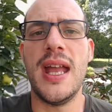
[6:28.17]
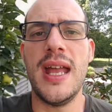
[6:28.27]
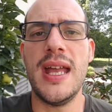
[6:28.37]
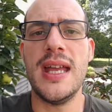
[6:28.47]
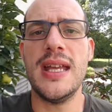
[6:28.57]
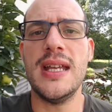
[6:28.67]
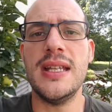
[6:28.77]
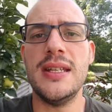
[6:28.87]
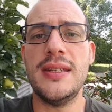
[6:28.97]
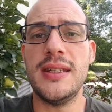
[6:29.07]

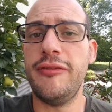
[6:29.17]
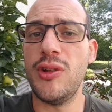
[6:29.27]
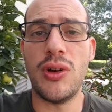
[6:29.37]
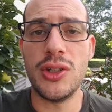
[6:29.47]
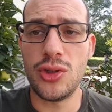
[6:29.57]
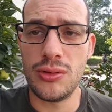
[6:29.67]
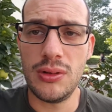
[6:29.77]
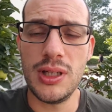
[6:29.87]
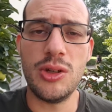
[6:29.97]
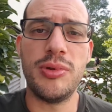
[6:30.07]
And if you're
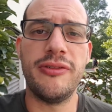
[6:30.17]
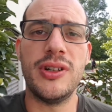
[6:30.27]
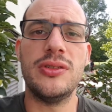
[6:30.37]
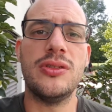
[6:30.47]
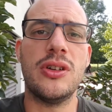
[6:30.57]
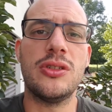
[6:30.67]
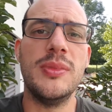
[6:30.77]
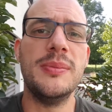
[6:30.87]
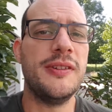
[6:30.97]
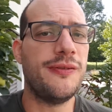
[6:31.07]
unsure, you prefer to talk to
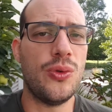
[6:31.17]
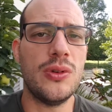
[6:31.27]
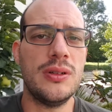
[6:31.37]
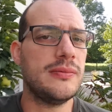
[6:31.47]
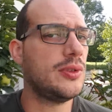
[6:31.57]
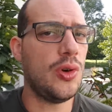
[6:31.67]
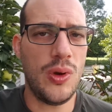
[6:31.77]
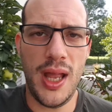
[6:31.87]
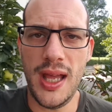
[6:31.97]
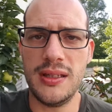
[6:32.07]
me before, go
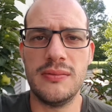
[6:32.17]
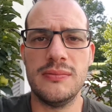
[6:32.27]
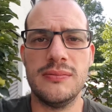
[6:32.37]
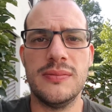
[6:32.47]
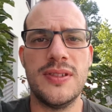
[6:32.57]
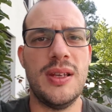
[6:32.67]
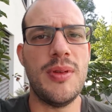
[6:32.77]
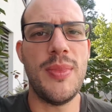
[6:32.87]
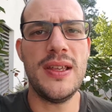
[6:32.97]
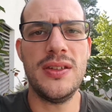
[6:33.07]
ahead. Send
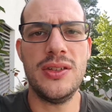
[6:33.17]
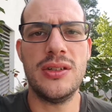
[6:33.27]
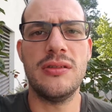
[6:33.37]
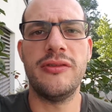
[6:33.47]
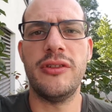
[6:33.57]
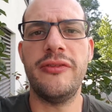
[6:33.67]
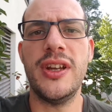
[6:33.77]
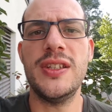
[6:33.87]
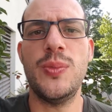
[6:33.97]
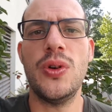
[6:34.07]
me a message if you're on
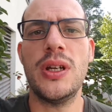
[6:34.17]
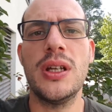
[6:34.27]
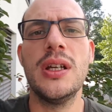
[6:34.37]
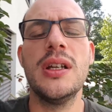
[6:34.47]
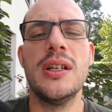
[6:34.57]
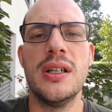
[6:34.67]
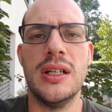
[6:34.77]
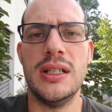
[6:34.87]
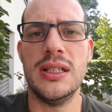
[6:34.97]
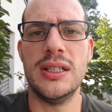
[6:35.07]
Facebook.
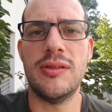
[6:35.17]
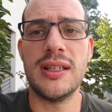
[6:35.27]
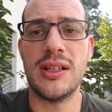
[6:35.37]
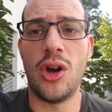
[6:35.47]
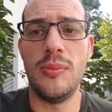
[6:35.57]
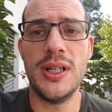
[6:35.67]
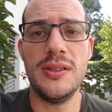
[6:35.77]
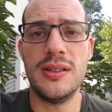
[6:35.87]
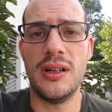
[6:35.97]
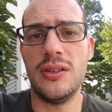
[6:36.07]
Write a
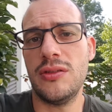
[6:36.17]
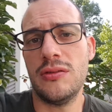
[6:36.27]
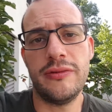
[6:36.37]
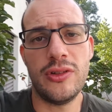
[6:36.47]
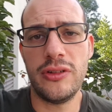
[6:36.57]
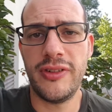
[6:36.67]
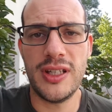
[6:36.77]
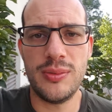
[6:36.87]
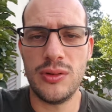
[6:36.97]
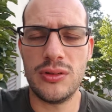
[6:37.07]
comment also if you're on
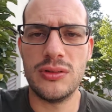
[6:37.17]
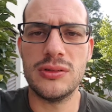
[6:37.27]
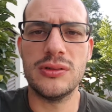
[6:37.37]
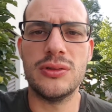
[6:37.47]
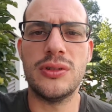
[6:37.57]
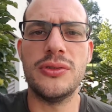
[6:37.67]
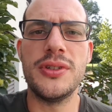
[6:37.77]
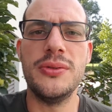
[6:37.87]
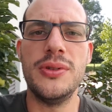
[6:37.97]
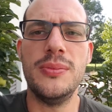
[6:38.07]
Facebook or on
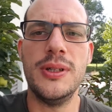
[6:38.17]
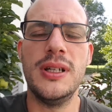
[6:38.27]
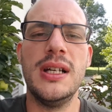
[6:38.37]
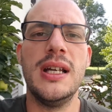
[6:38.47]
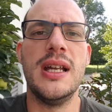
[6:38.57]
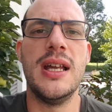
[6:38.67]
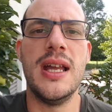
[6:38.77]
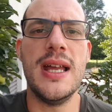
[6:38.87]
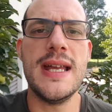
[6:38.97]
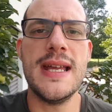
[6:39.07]
YouTube.
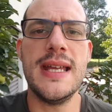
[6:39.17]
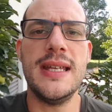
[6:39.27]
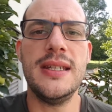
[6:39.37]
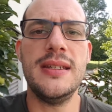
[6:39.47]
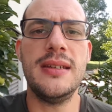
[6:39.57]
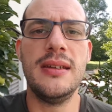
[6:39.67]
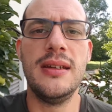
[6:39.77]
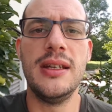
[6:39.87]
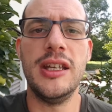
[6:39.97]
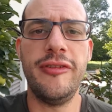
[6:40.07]
And
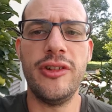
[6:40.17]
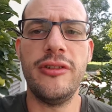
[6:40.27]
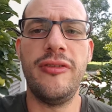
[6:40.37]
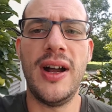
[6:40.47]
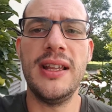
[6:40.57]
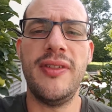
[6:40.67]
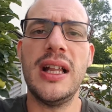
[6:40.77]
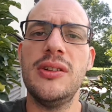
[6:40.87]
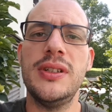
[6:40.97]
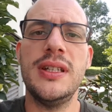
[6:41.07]
if you find
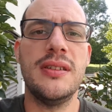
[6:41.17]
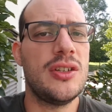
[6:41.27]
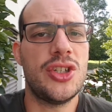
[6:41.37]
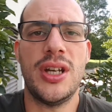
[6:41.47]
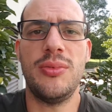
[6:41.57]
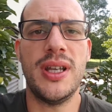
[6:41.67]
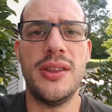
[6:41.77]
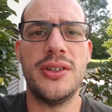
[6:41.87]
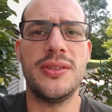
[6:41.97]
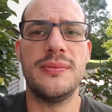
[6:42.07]
value in it, share with
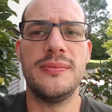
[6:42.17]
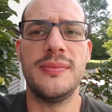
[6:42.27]
others.